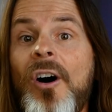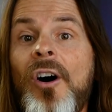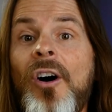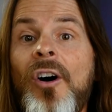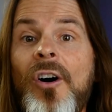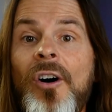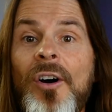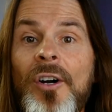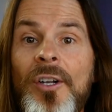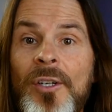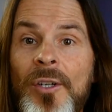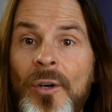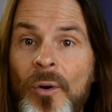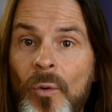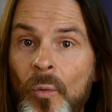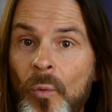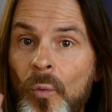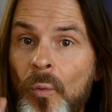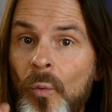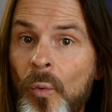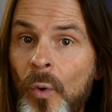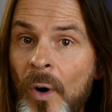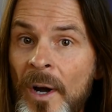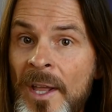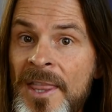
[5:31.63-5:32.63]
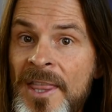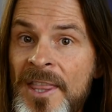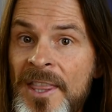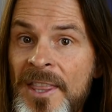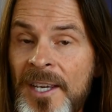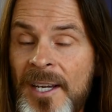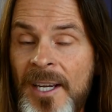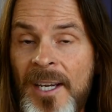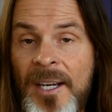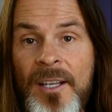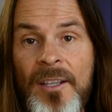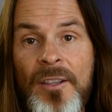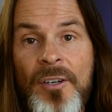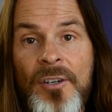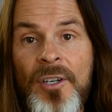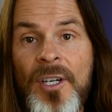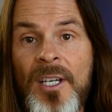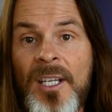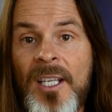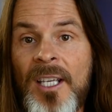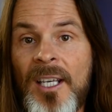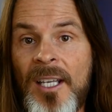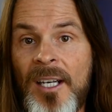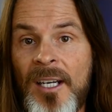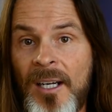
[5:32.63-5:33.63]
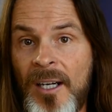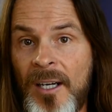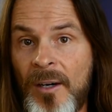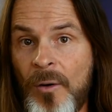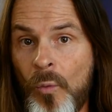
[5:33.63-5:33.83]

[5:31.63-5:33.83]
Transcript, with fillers: on one thing. They're gonna get